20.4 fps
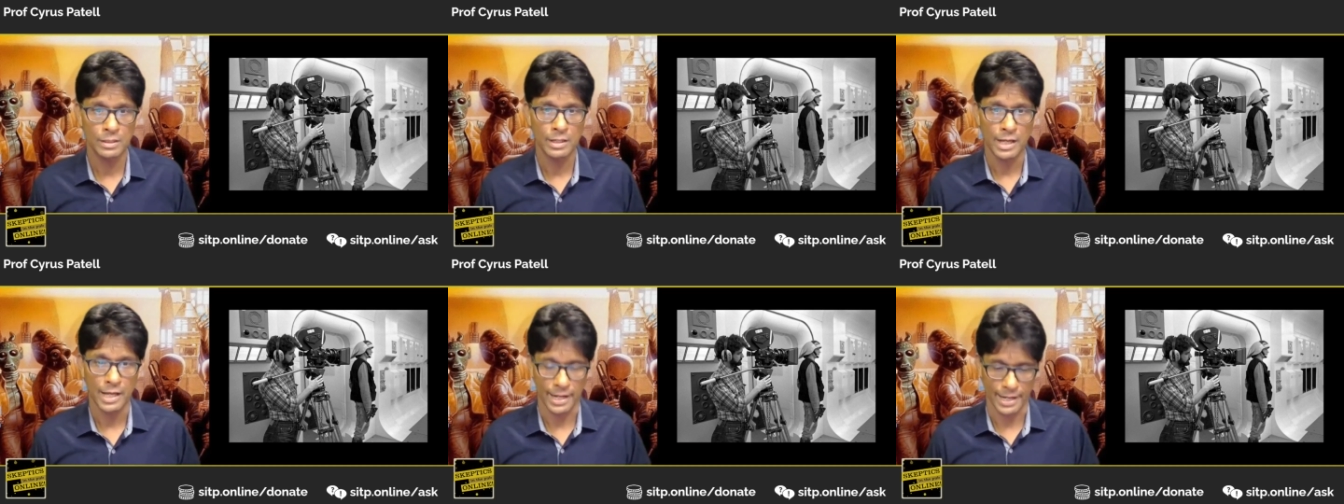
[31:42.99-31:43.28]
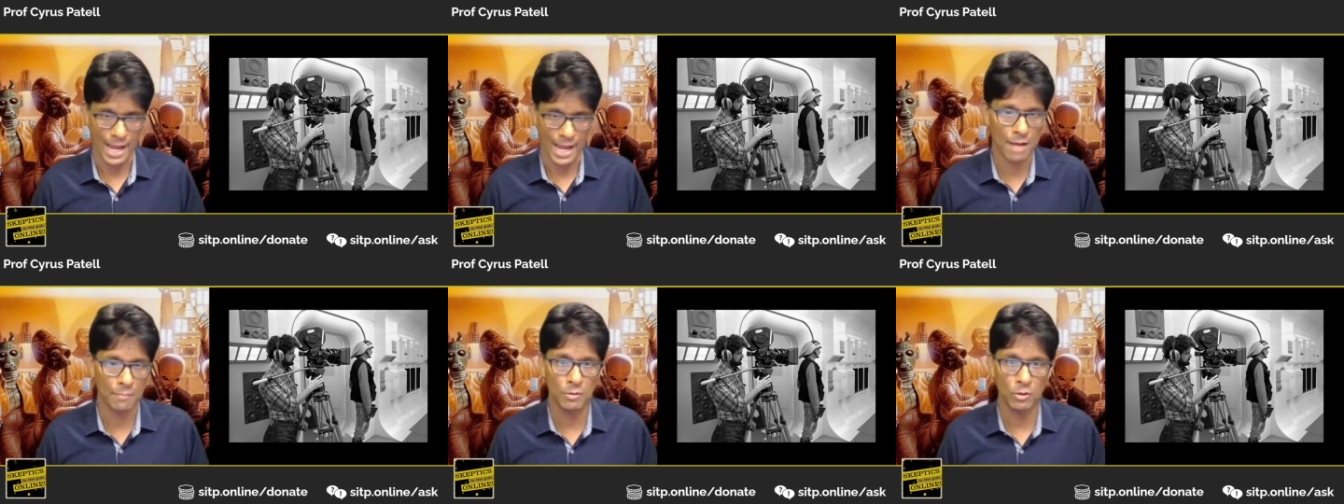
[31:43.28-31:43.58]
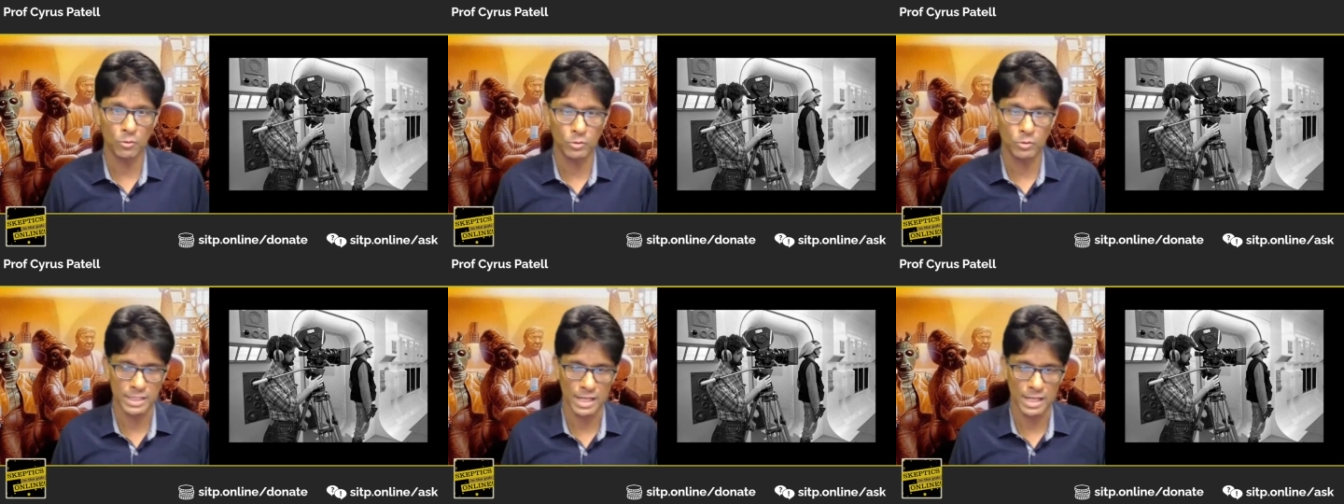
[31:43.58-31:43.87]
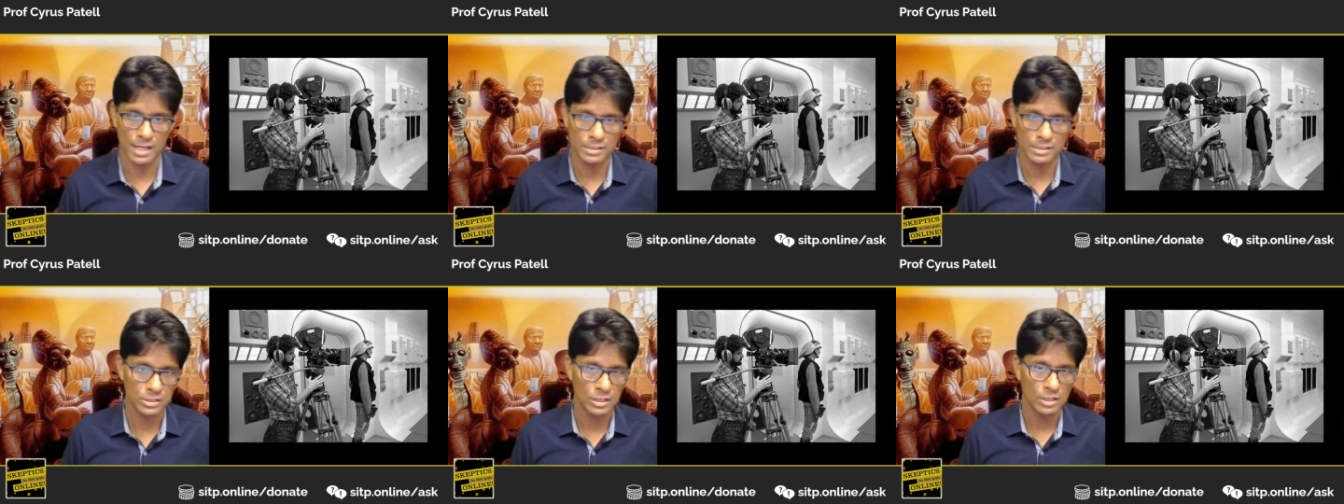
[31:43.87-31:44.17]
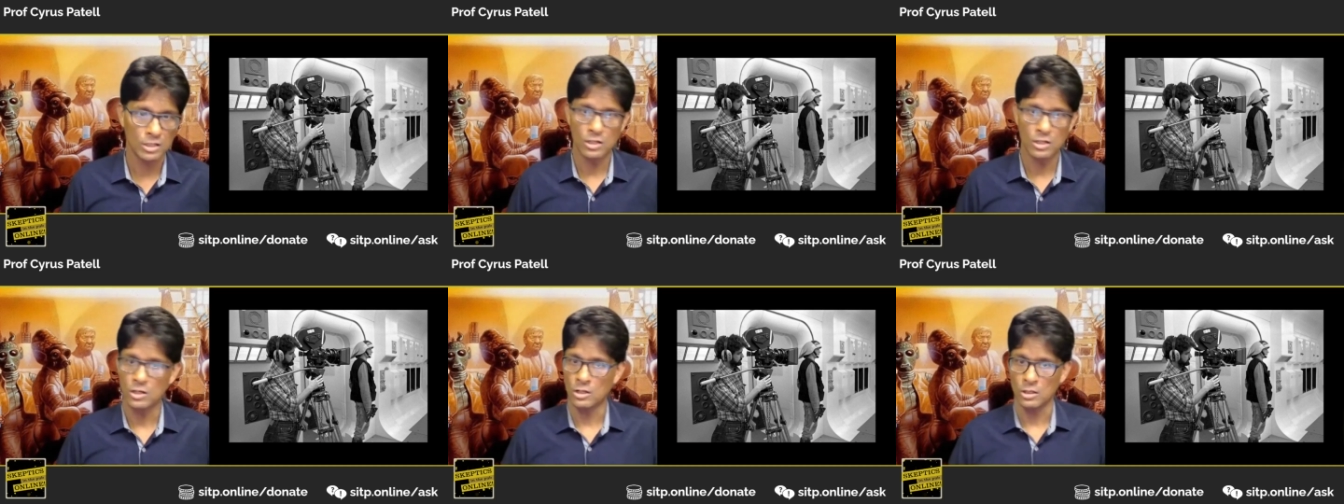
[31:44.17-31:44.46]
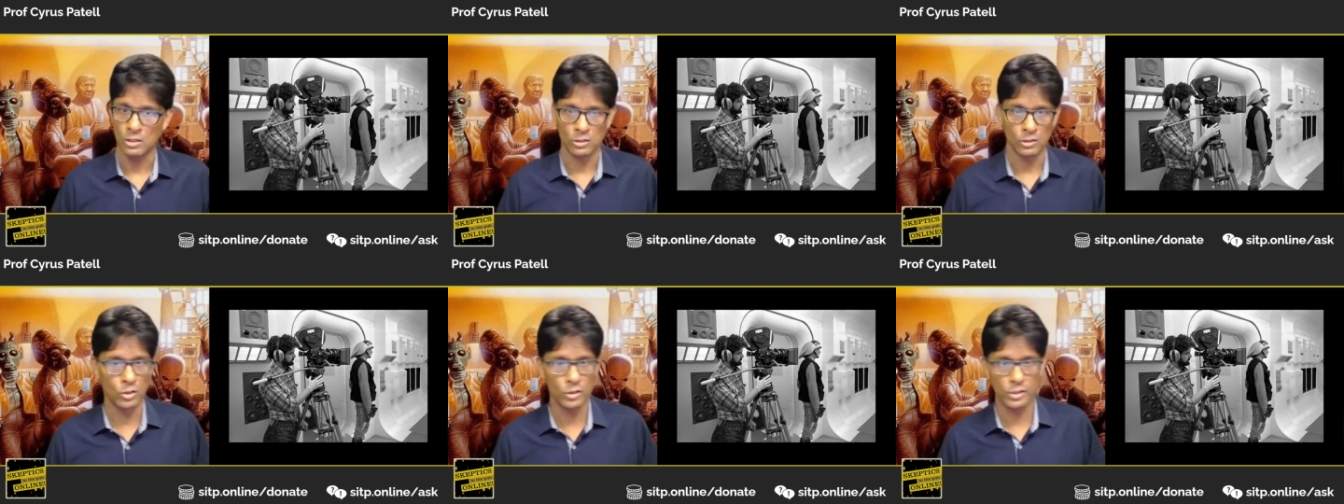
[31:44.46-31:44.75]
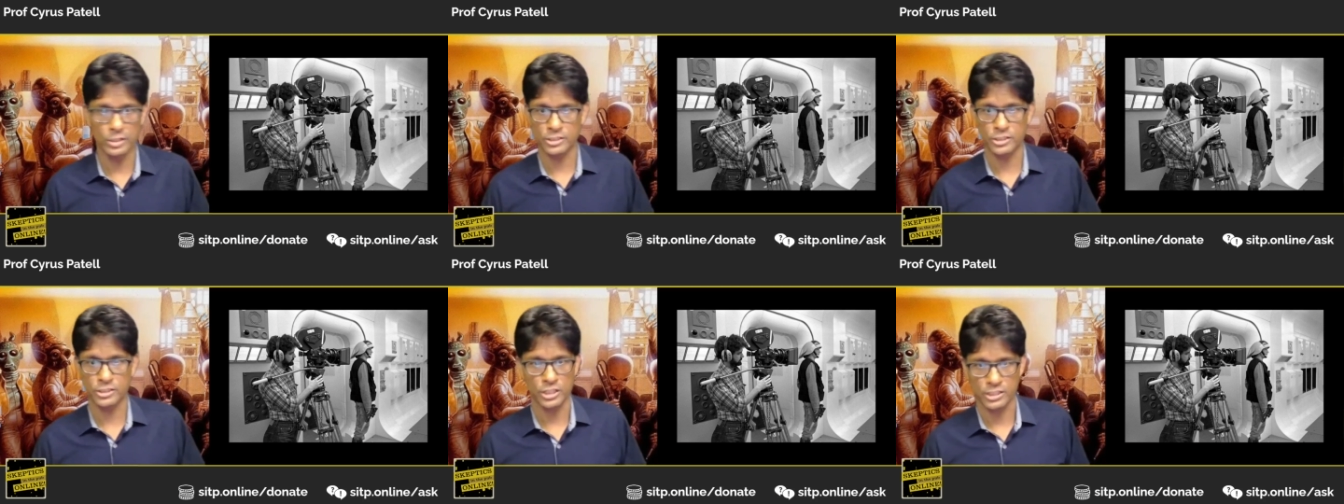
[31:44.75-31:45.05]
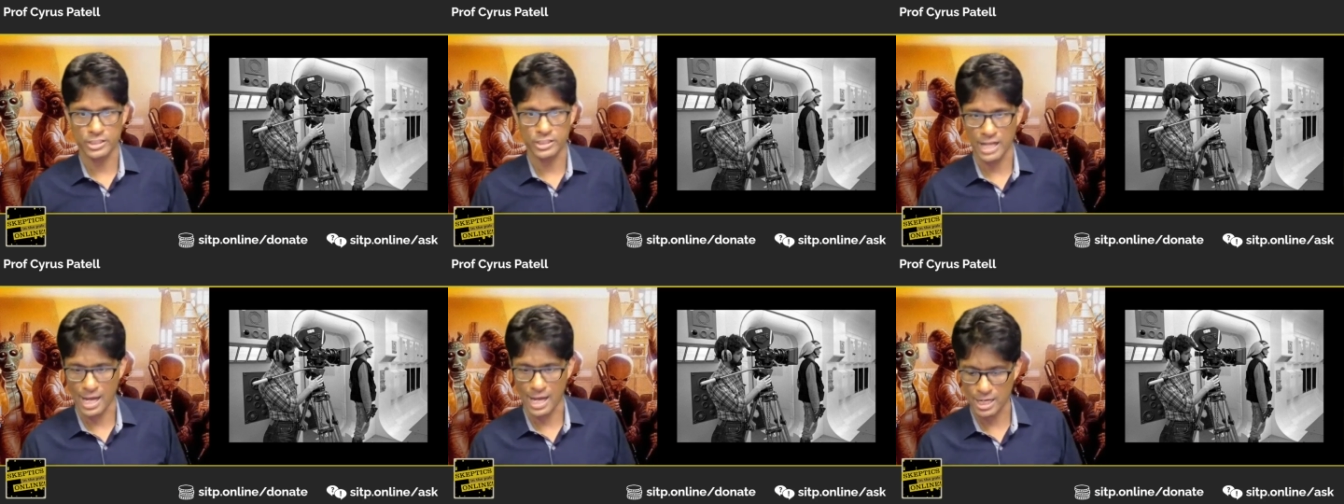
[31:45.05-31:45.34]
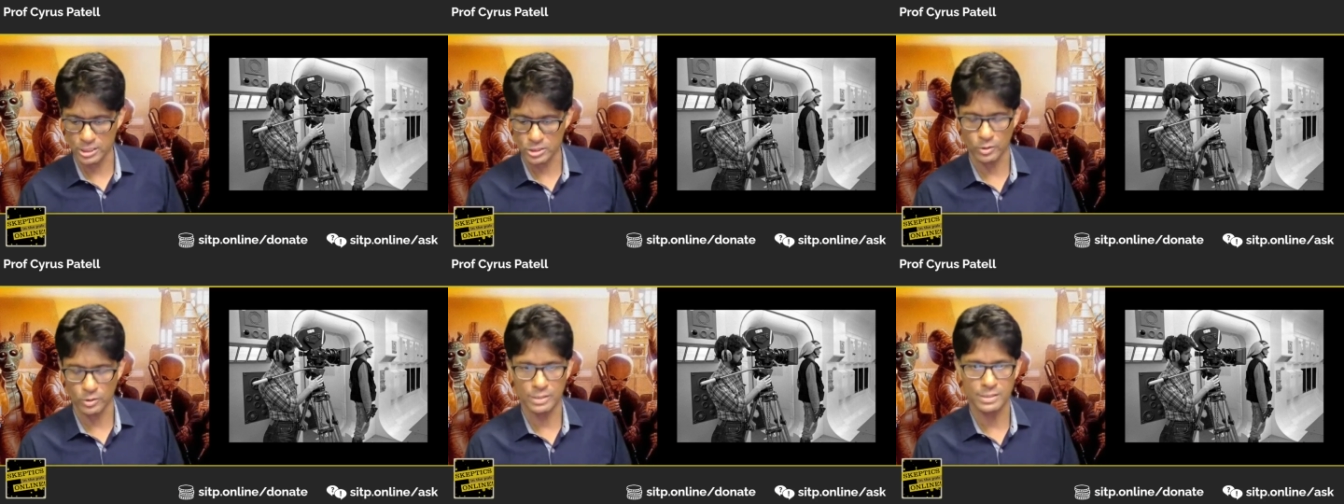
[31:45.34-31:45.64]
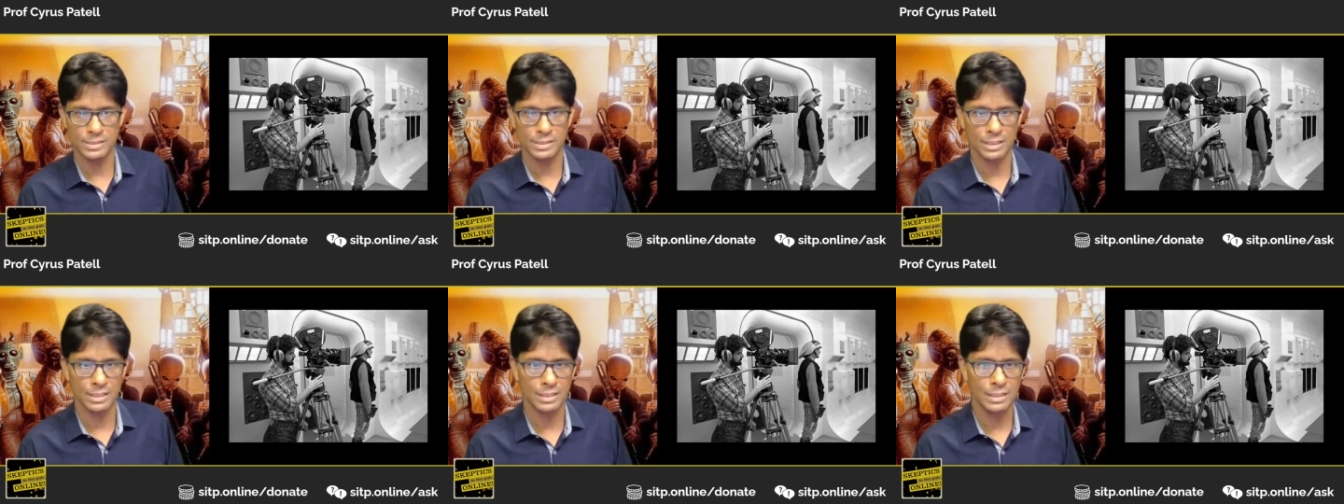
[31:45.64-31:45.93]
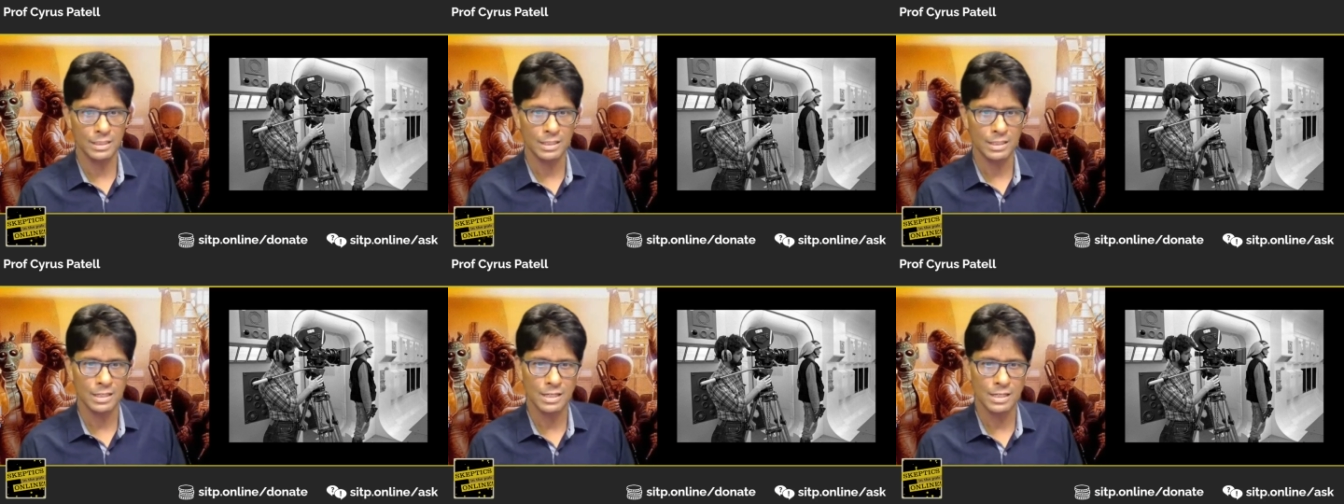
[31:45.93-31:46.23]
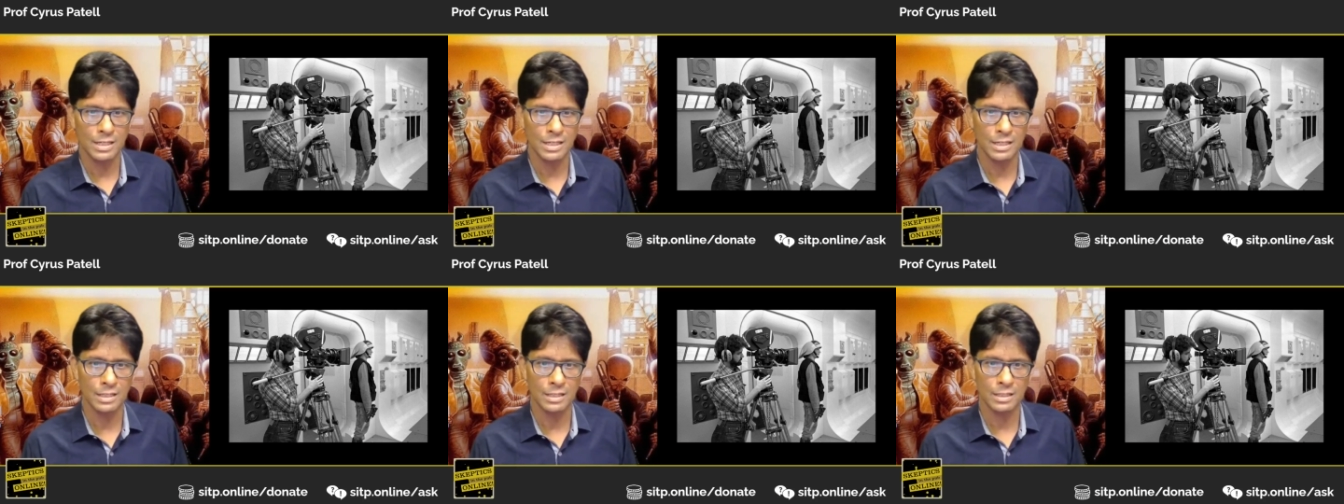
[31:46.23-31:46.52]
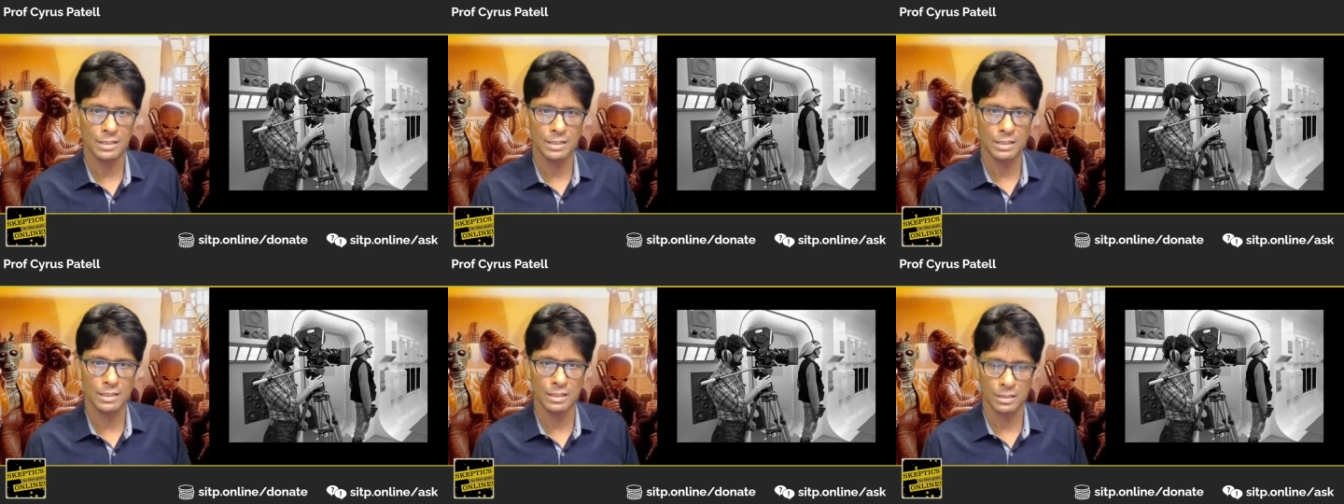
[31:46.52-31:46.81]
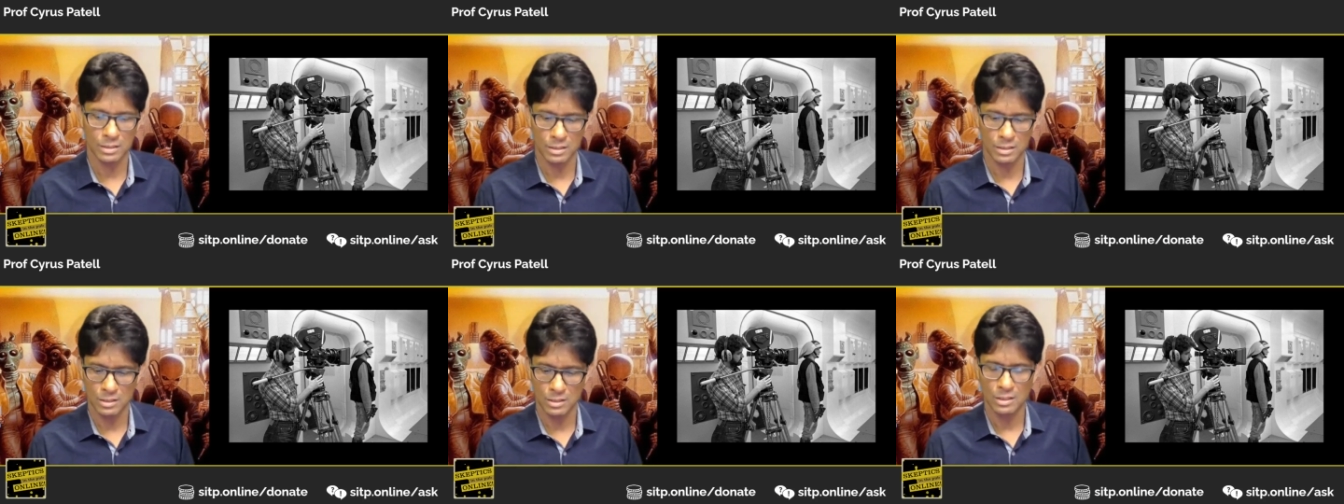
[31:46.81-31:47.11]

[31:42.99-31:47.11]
And Hamill says, Lucas just casually said, yeah,